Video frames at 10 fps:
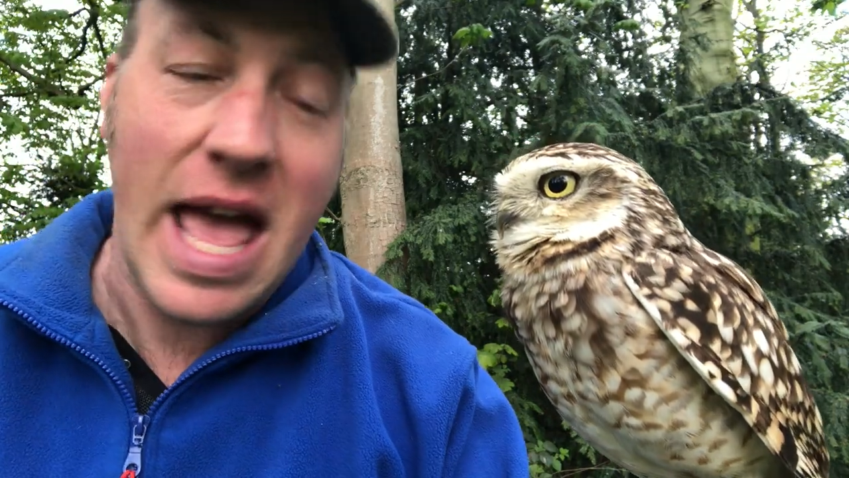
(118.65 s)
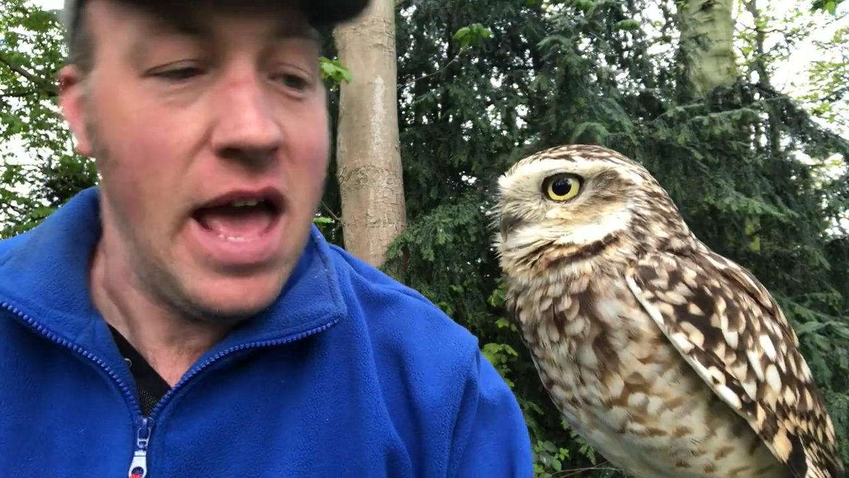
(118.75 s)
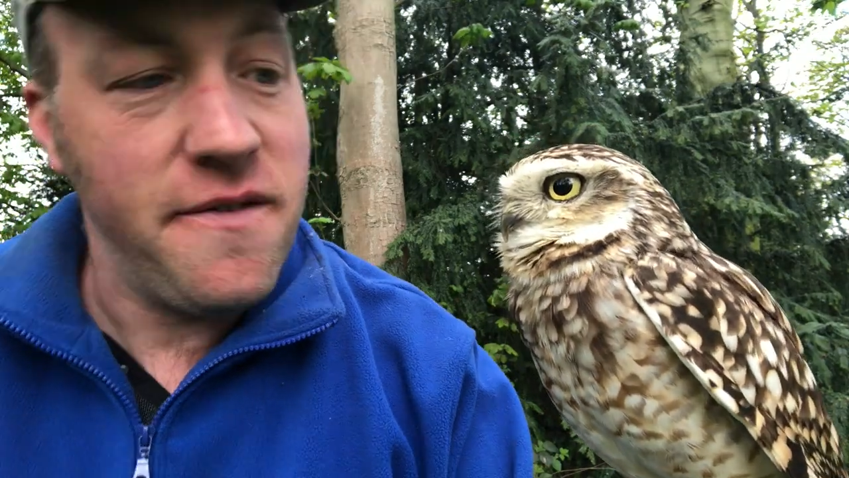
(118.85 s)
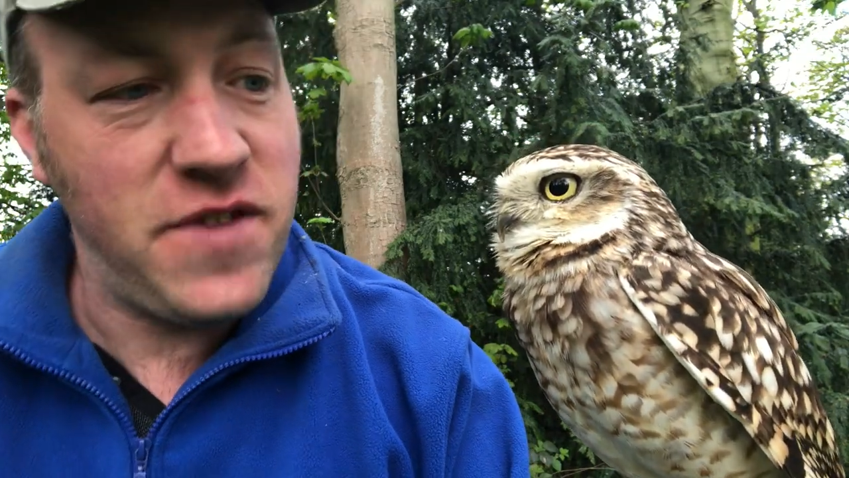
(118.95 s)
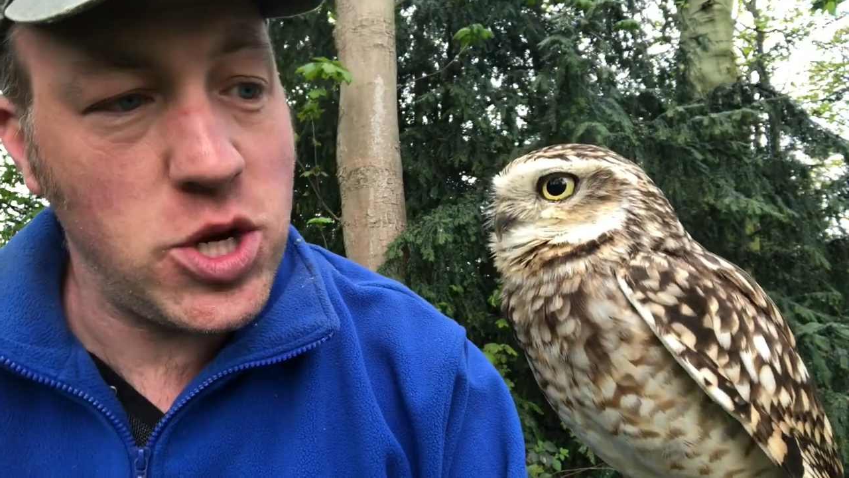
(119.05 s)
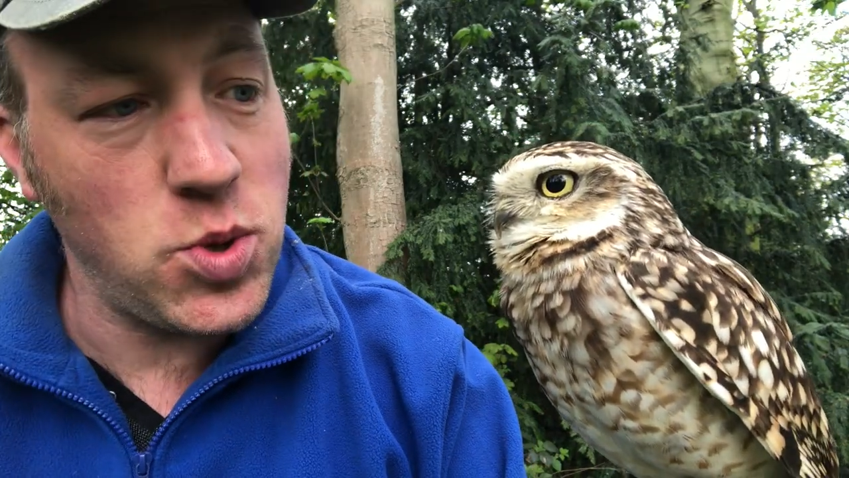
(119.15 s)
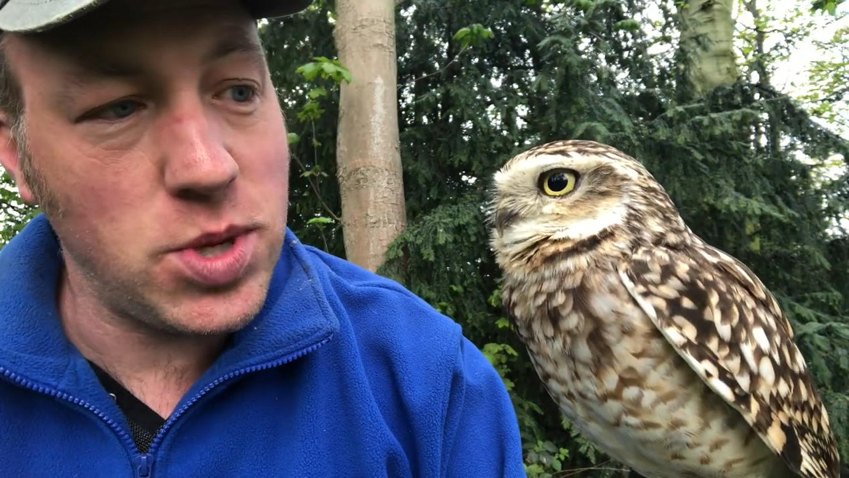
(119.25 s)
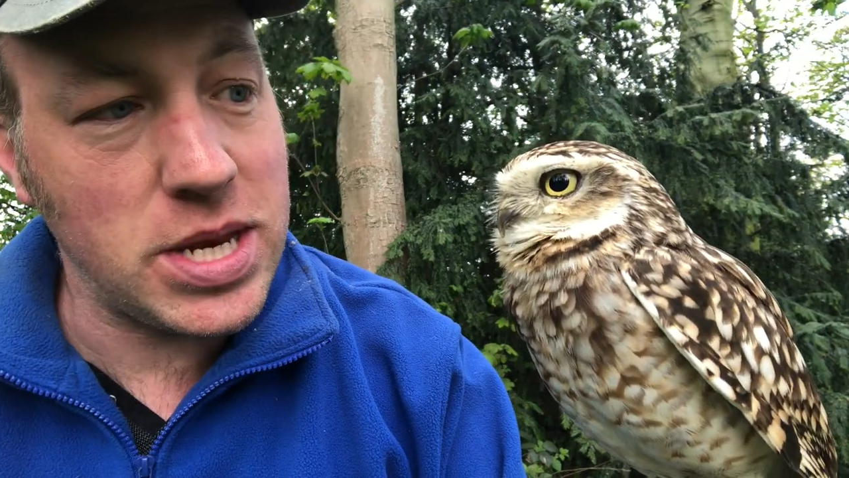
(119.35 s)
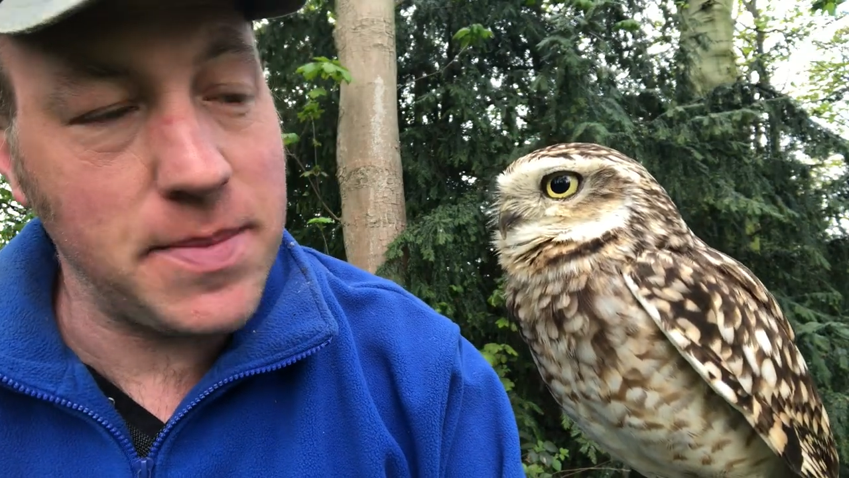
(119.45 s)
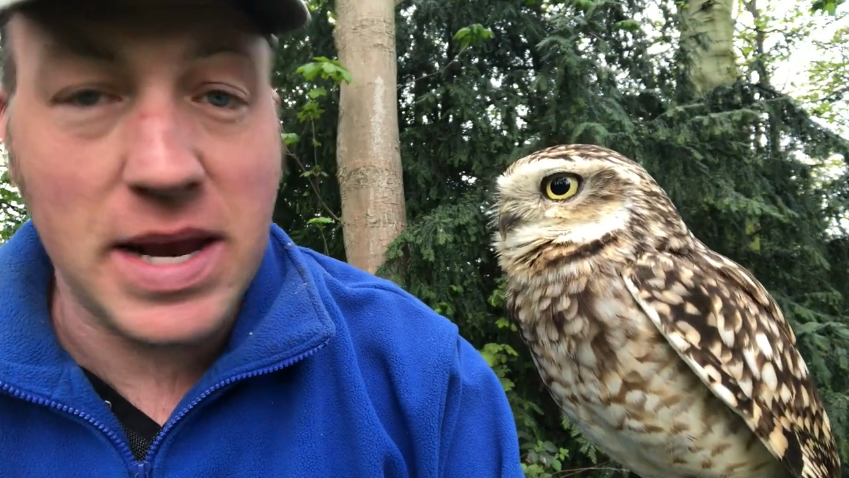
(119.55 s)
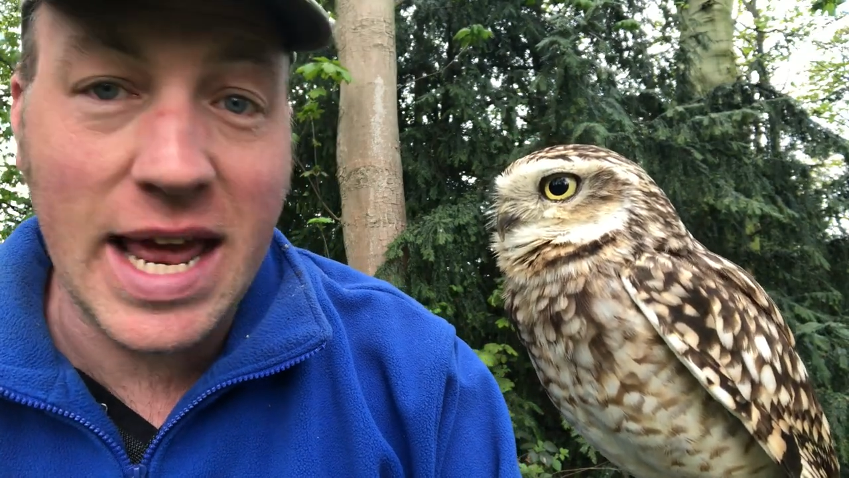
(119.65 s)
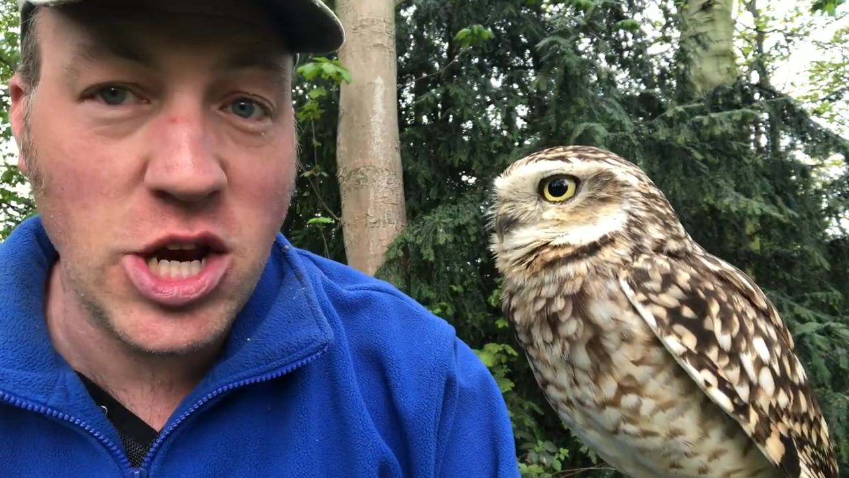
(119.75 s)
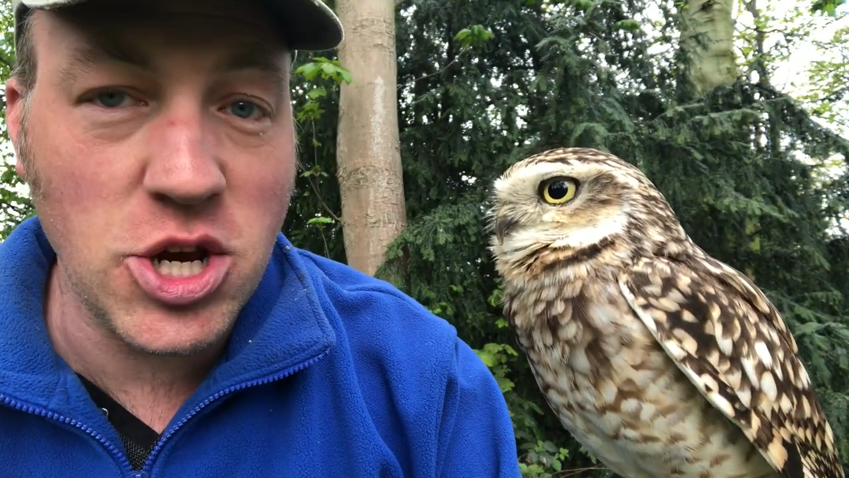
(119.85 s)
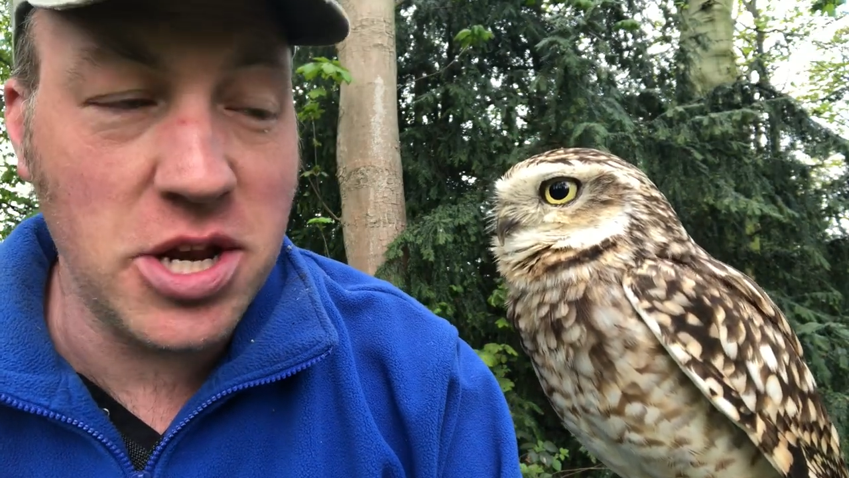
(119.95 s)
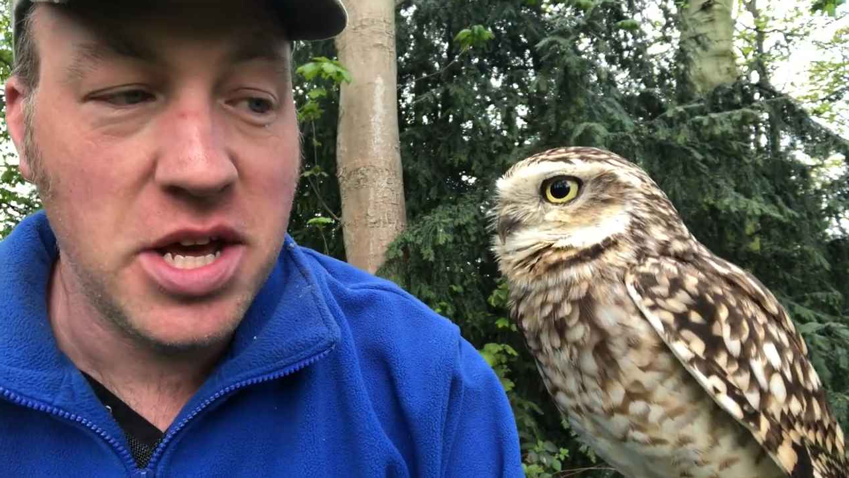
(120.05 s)
visual
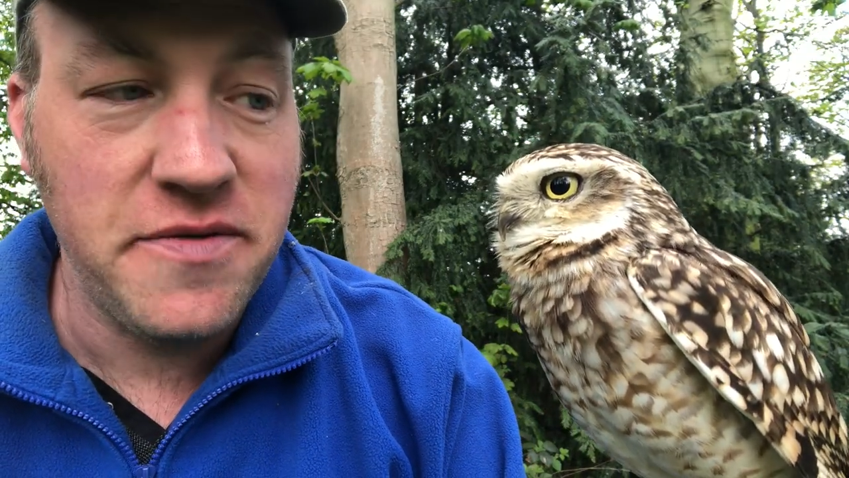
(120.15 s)
stimulation